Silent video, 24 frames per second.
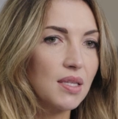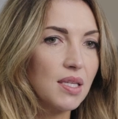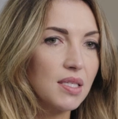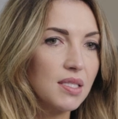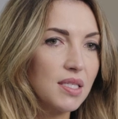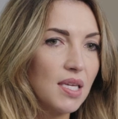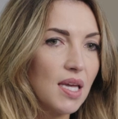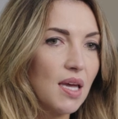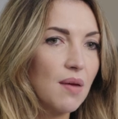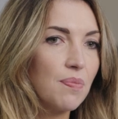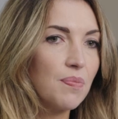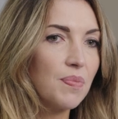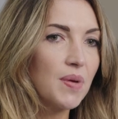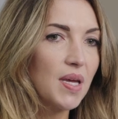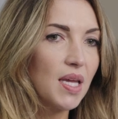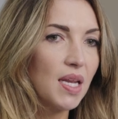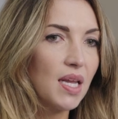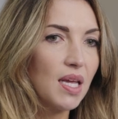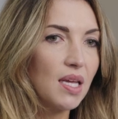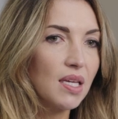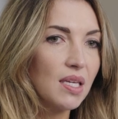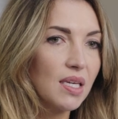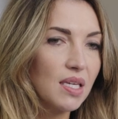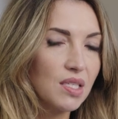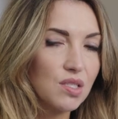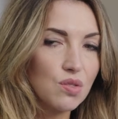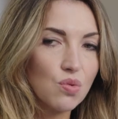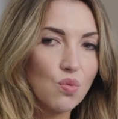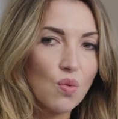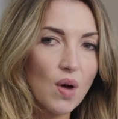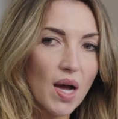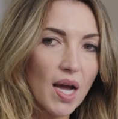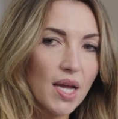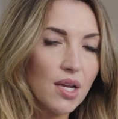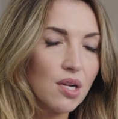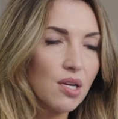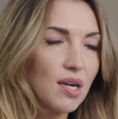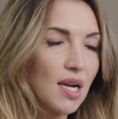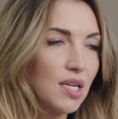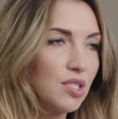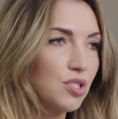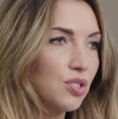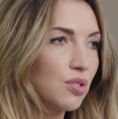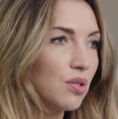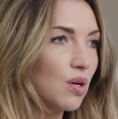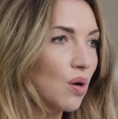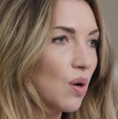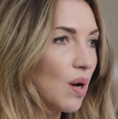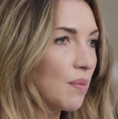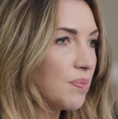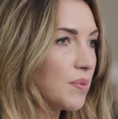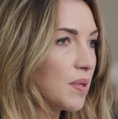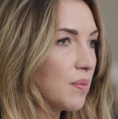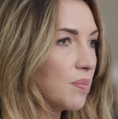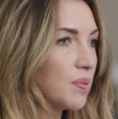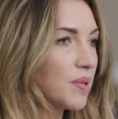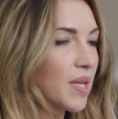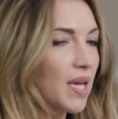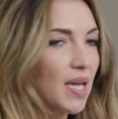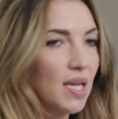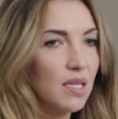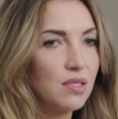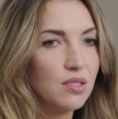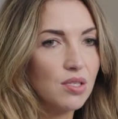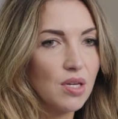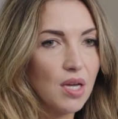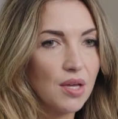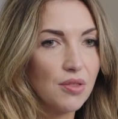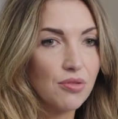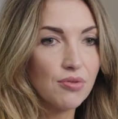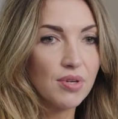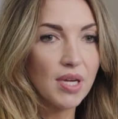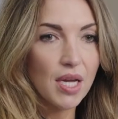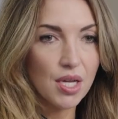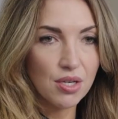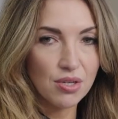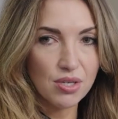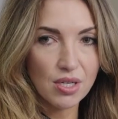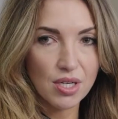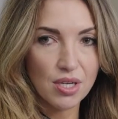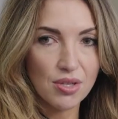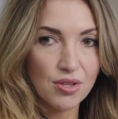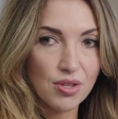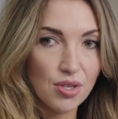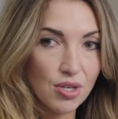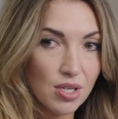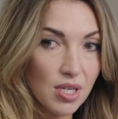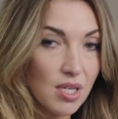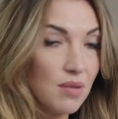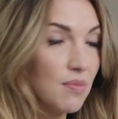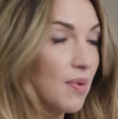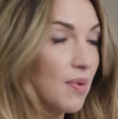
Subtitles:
the tip, and it gets wider as you go up the blade to 330